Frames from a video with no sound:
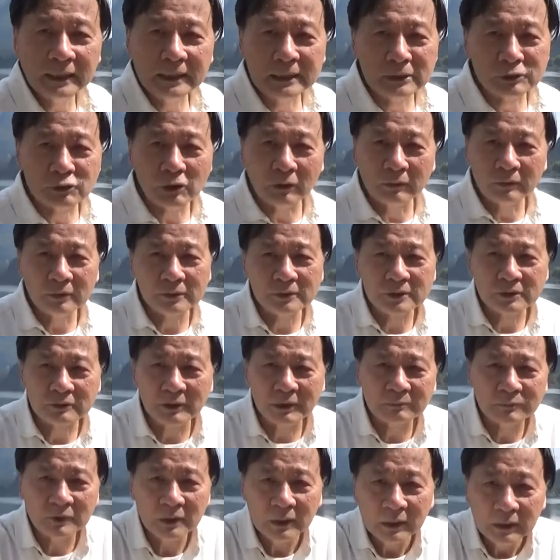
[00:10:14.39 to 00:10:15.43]
Internal
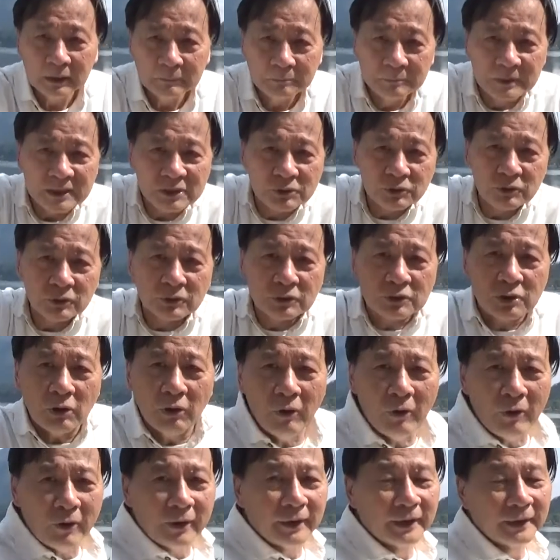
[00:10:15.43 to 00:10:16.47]
strength means you're
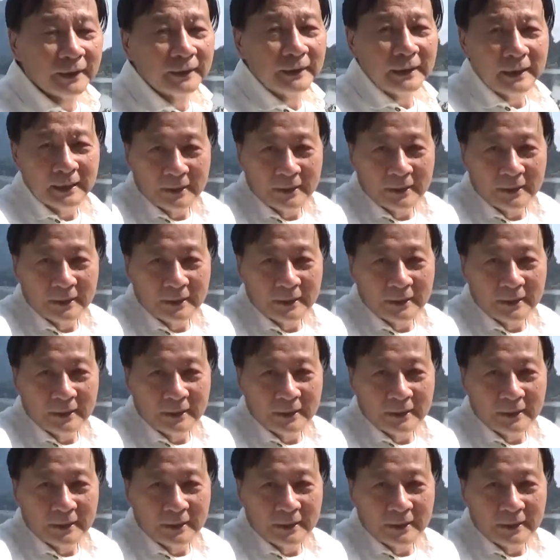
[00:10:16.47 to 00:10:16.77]
turning.